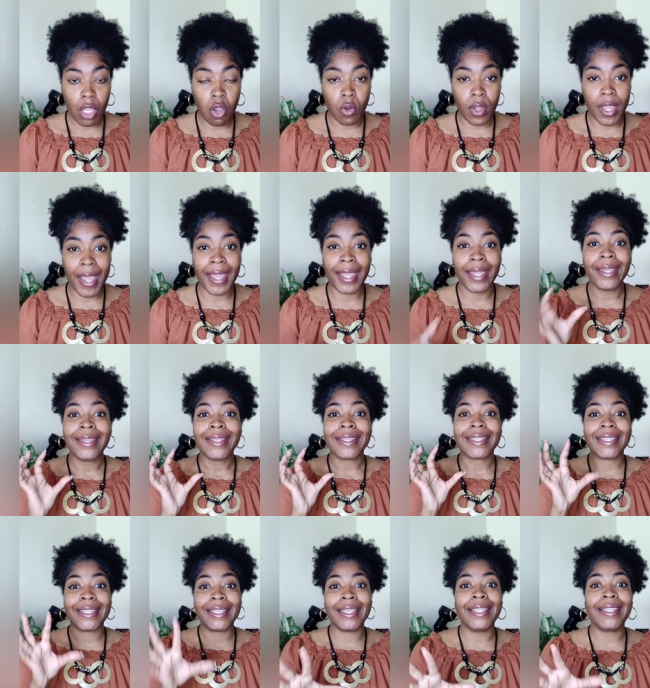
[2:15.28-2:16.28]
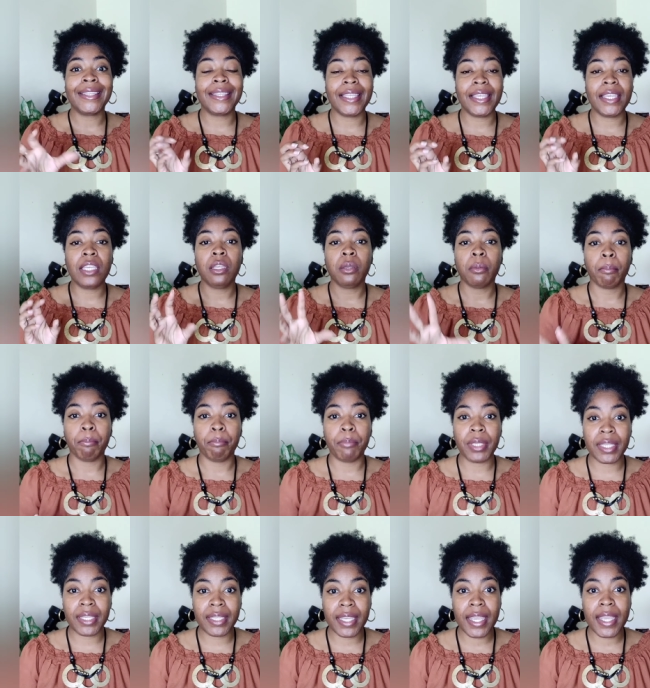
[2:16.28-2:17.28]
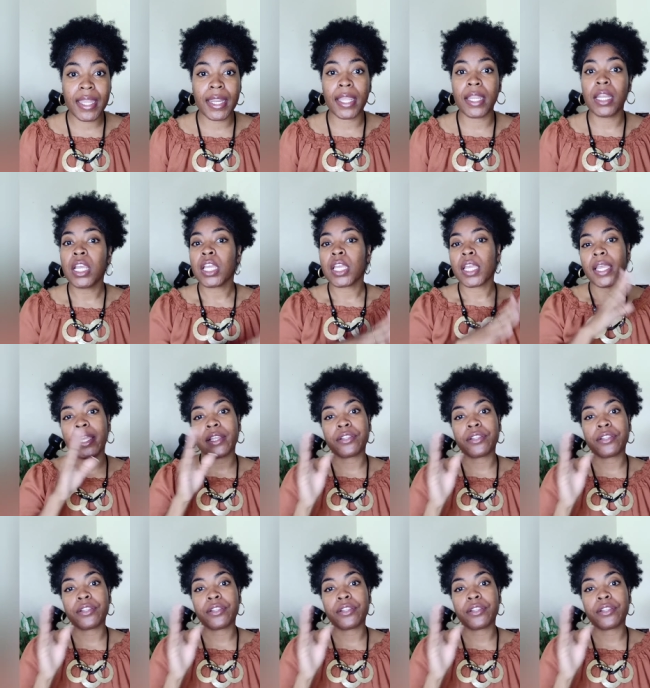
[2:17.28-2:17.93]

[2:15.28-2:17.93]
okay, in the beginning.